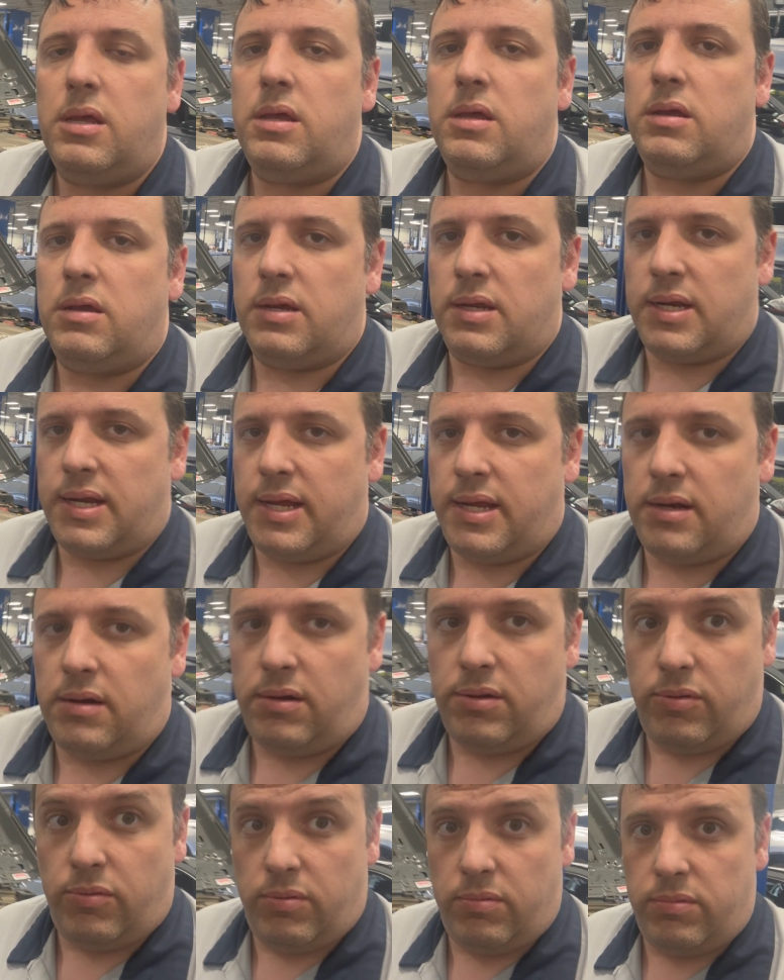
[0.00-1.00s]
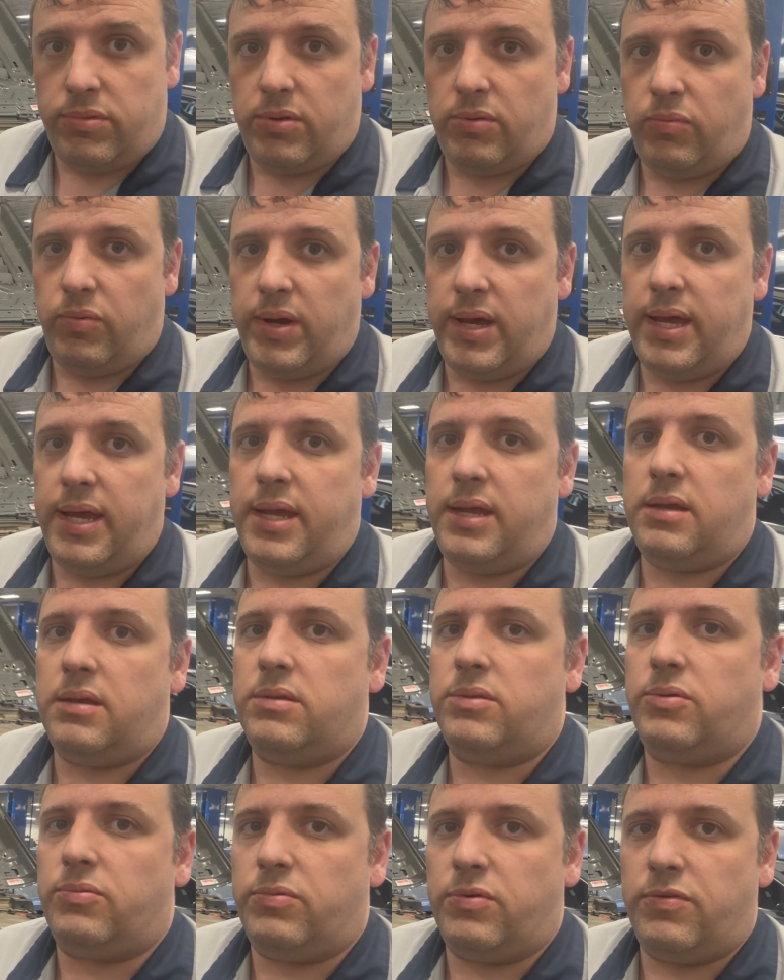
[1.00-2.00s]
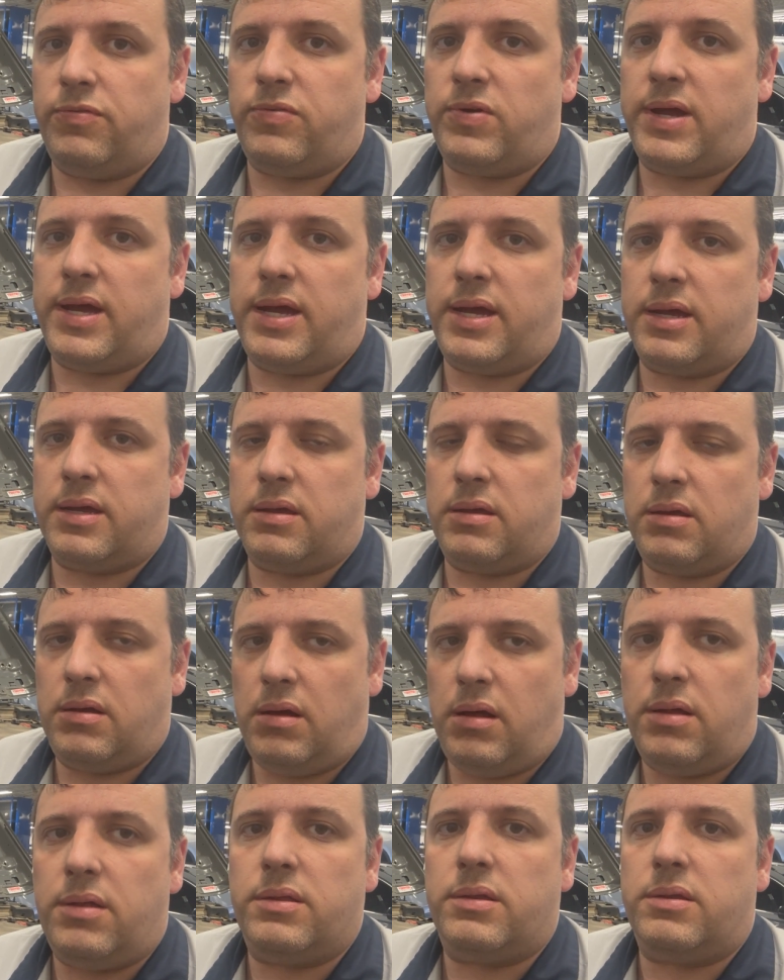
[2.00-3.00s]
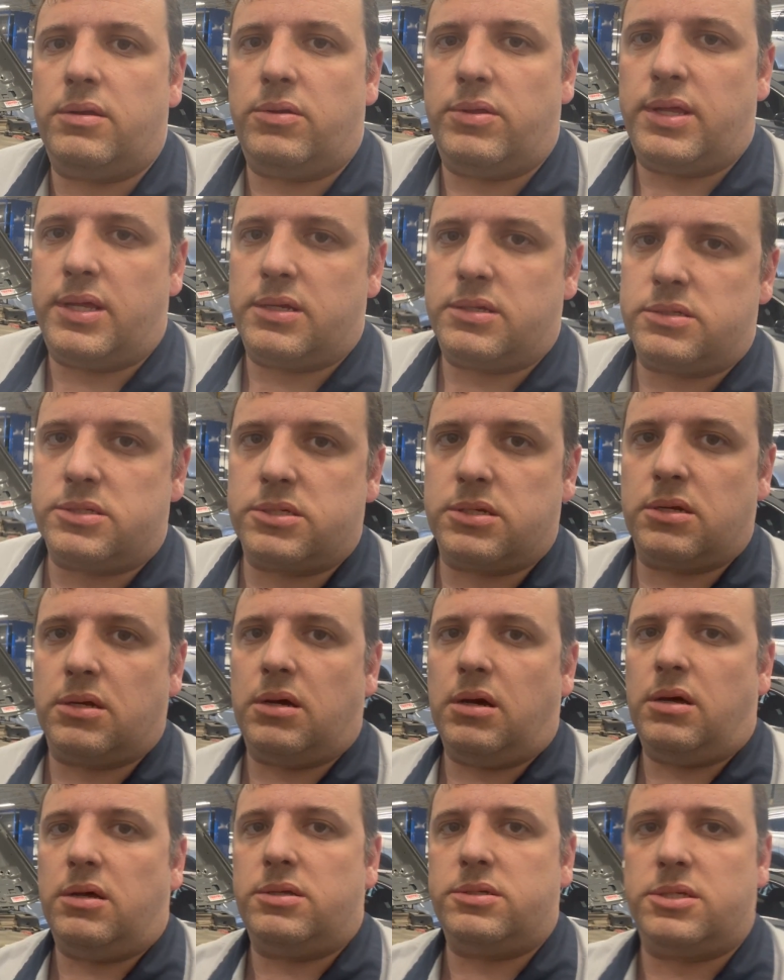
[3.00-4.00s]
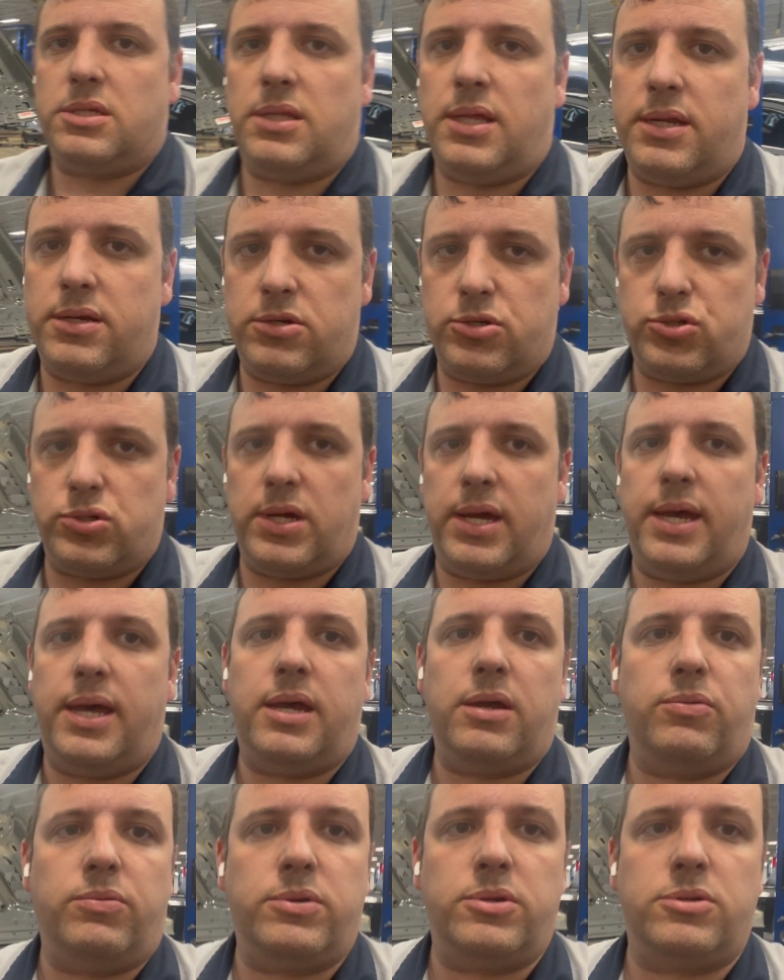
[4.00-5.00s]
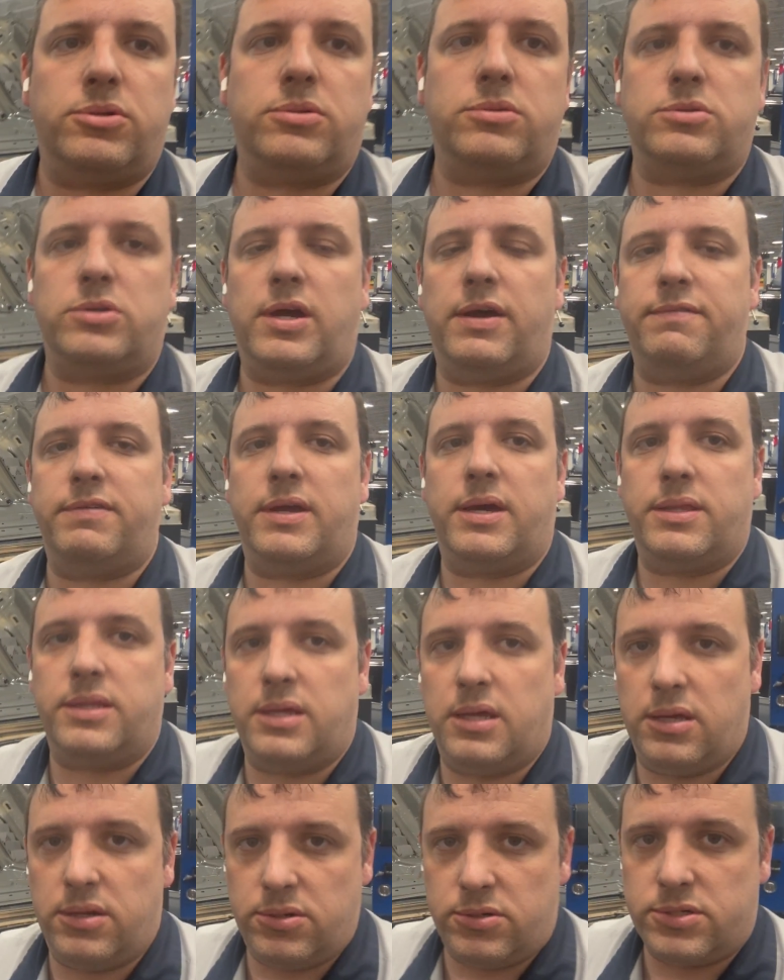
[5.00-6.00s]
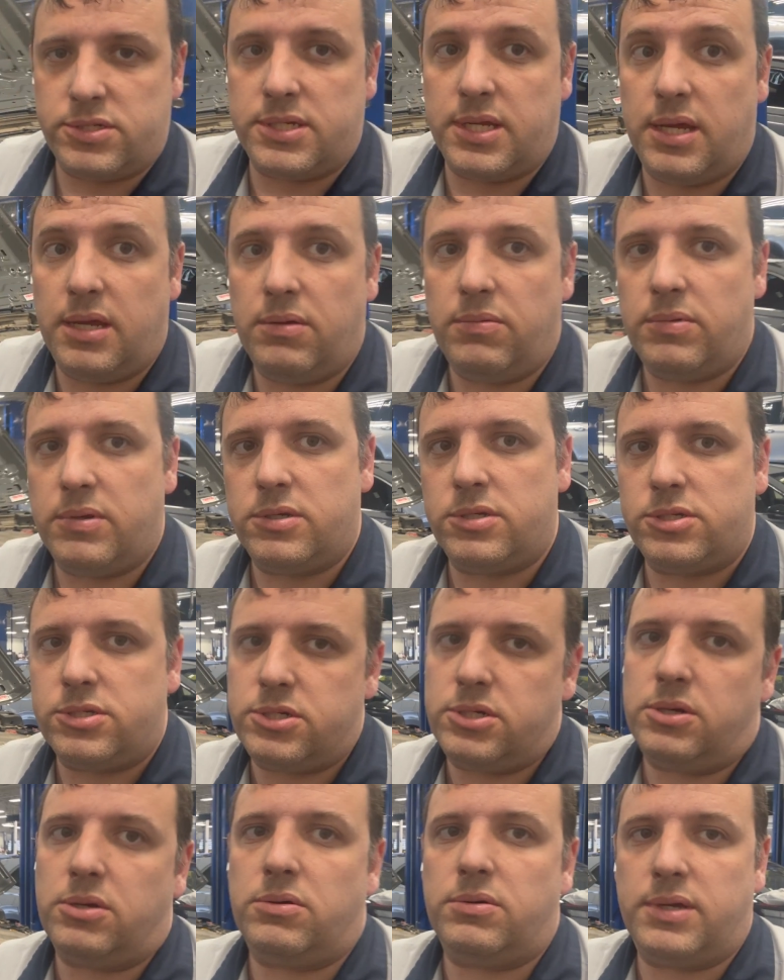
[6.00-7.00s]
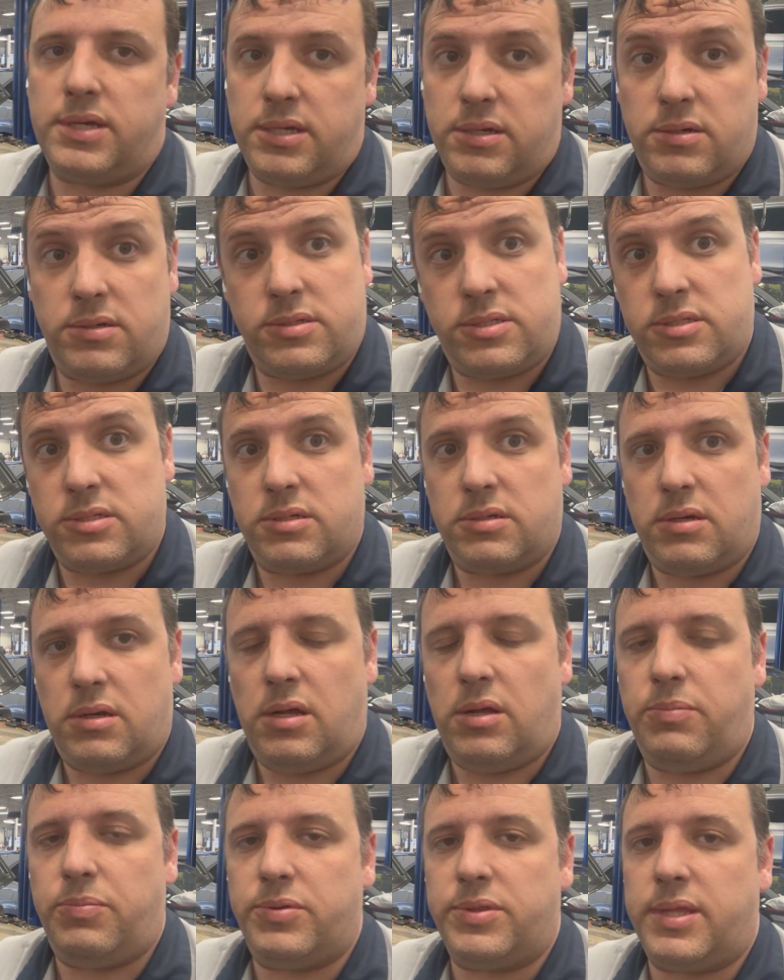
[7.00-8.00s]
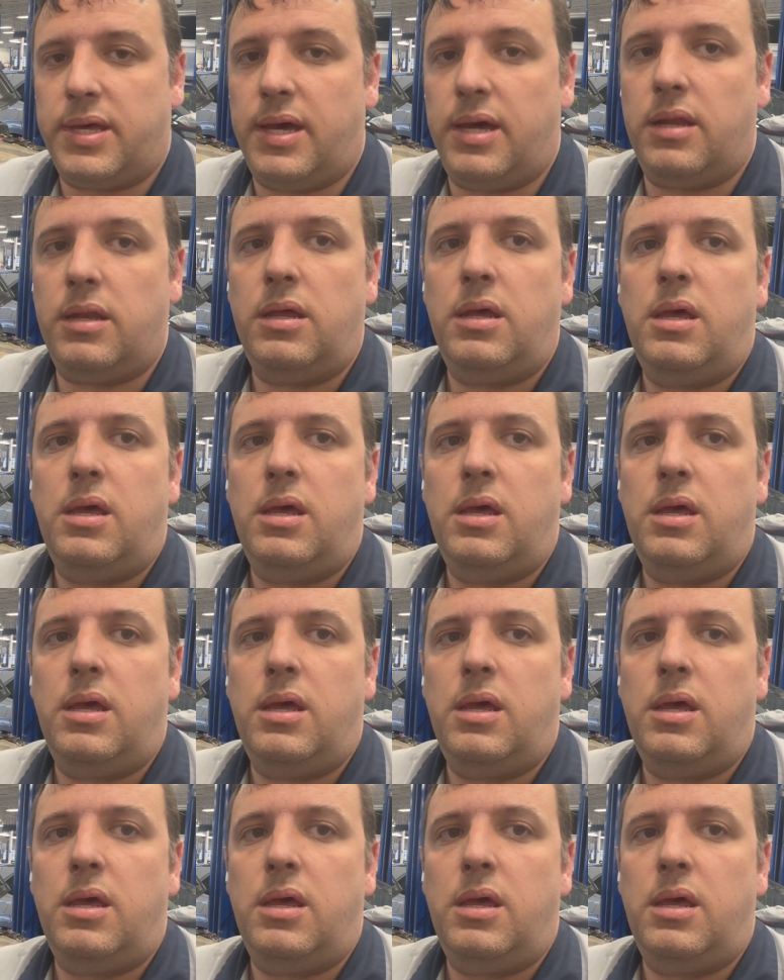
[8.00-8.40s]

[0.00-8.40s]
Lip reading: You're going to add all the weight, the roof rack, all, you know, that's going to cause a lot of drag when you're driving on the interstate, which, you know, gears is going to help with that.